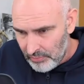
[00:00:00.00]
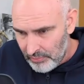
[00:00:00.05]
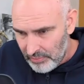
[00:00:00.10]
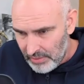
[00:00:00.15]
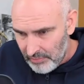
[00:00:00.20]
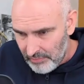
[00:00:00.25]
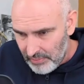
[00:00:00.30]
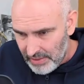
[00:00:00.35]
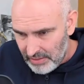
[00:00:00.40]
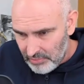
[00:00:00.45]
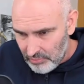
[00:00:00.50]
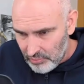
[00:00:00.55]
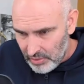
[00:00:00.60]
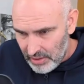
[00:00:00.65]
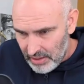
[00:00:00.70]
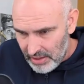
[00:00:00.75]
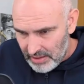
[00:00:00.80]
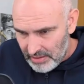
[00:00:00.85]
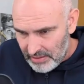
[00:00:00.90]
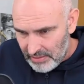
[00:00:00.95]
He plays
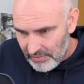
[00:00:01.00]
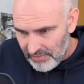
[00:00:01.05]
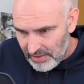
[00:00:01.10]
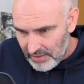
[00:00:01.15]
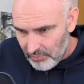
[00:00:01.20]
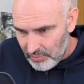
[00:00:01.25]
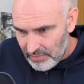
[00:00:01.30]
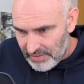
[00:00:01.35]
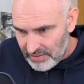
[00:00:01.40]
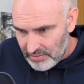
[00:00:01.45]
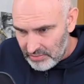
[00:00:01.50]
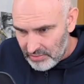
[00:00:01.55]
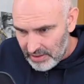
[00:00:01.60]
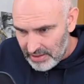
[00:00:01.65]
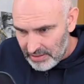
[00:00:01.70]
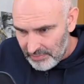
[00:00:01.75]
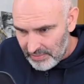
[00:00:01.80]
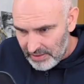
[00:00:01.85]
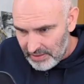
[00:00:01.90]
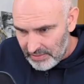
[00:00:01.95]
rook here. He wants to
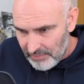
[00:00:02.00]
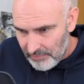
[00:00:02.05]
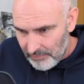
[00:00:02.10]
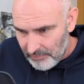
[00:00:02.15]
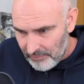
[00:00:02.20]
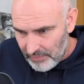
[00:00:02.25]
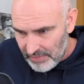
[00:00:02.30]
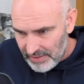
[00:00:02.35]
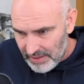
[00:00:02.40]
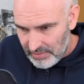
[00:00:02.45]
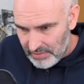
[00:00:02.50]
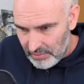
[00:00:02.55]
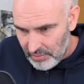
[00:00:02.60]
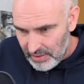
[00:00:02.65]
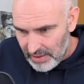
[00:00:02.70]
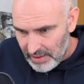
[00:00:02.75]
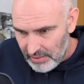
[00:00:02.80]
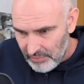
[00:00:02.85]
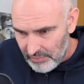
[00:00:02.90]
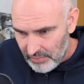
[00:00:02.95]
trade a bit, but
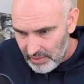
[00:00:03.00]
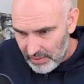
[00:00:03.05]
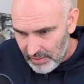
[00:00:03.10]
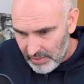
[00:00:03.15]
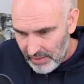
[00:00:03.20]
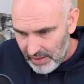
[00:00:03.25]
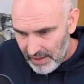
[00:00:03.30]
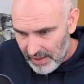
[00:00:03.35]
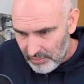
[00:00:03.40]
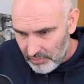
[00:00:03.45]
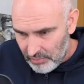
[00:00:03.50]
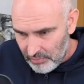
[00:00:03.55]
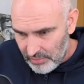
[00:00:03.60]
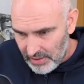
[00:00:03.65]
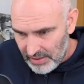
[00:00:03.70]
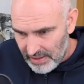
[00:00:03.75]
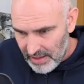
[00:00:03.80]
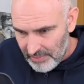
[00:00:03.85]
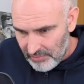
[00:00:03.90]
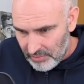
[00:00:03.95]
okay. I could
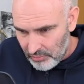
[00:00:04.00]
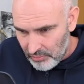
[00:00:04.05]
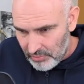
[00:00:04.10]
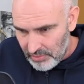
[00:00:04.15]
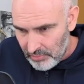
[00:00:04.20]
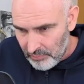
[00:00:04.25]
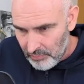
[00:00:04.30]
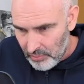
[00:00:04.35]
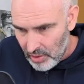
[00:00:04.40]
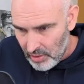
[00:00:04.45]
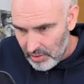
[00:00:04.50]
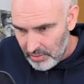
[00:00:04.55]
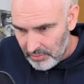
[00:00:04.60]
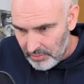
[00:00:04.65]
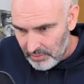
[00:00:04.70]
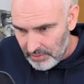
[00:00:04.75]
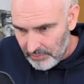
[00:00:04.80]
recapture with the pawn.